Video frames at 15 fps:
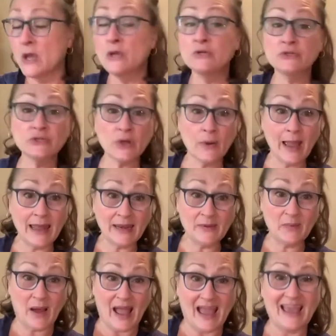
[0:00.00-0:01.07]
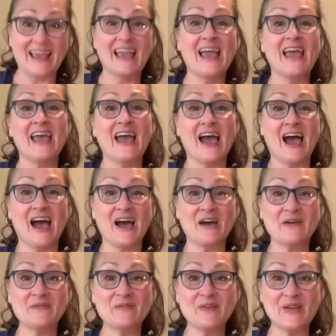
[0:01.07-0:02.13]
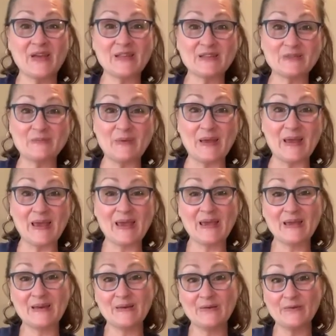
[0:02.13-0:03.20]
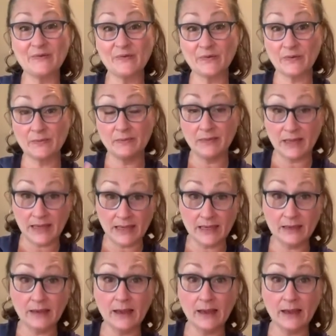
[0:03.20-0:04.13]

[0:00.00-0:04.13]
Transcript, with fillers: So, anyway, um, it's been for me.